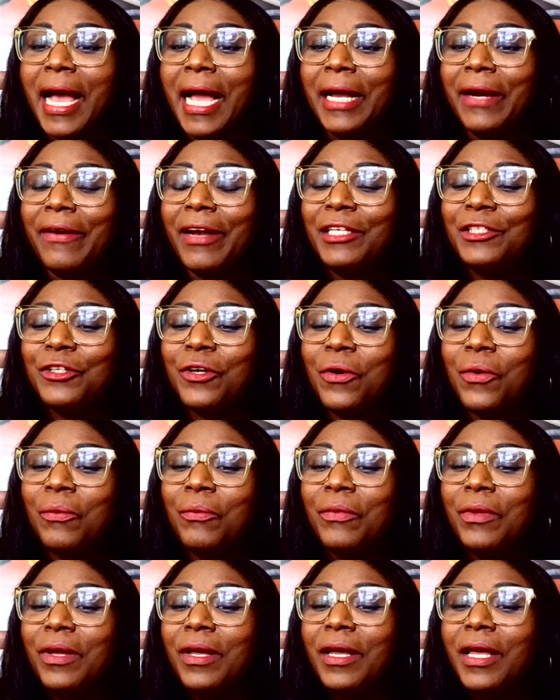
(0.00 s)

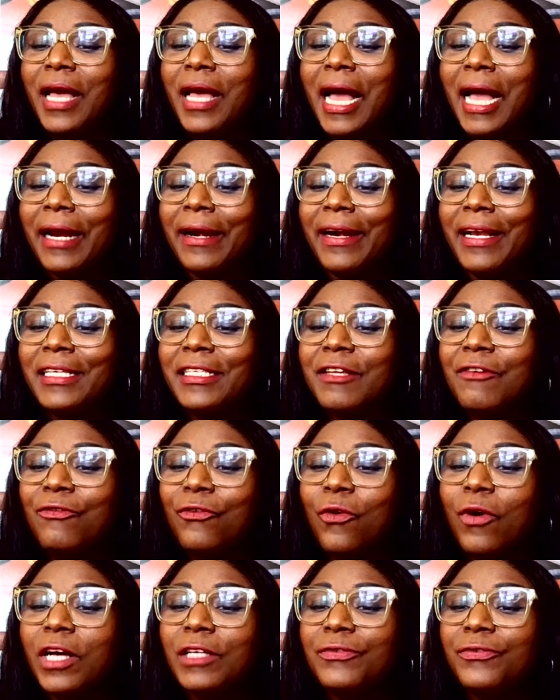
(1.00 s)
aggressive
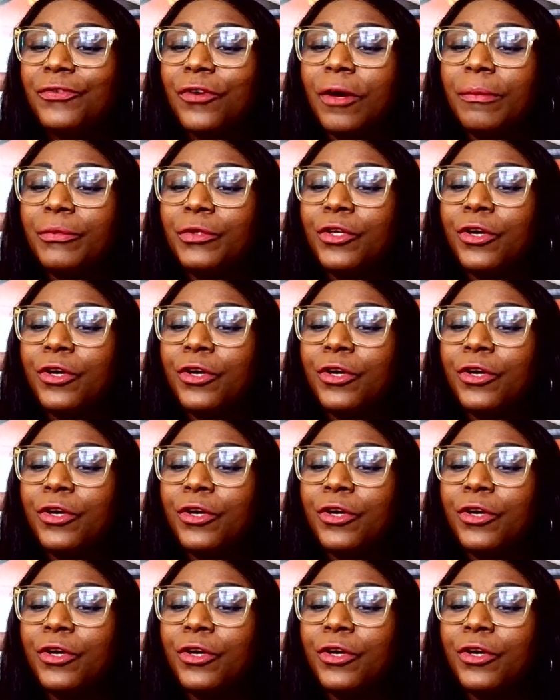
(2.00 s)
words from